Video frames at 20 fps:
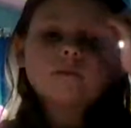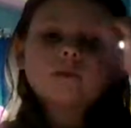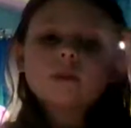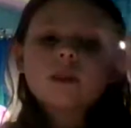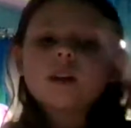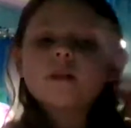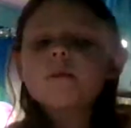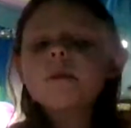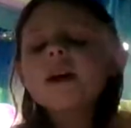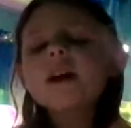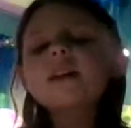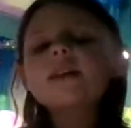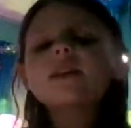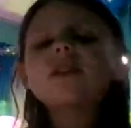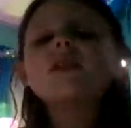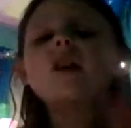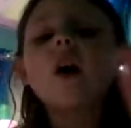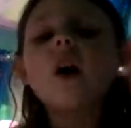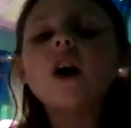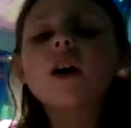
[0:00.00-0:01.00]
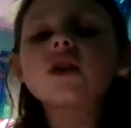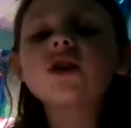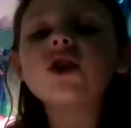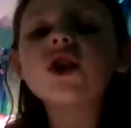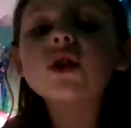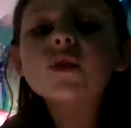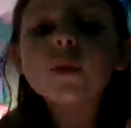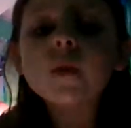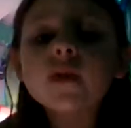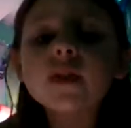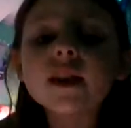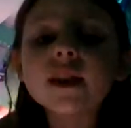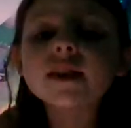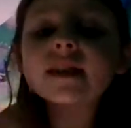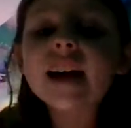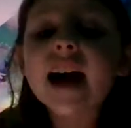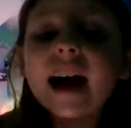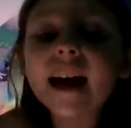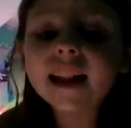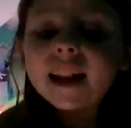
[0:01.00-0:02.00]
He makes songs just with this
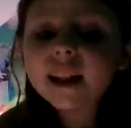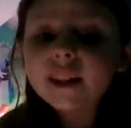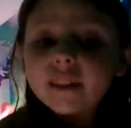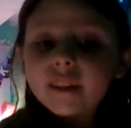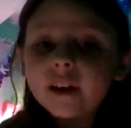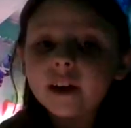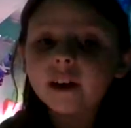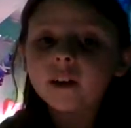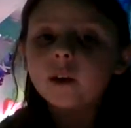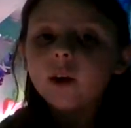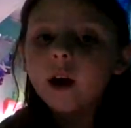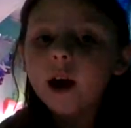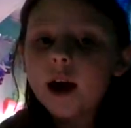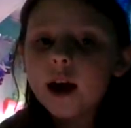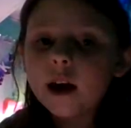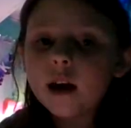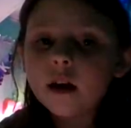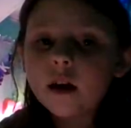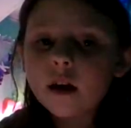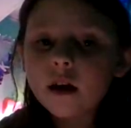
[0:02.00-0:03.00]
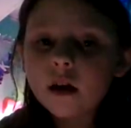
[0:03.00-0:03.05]
tiny thing, right?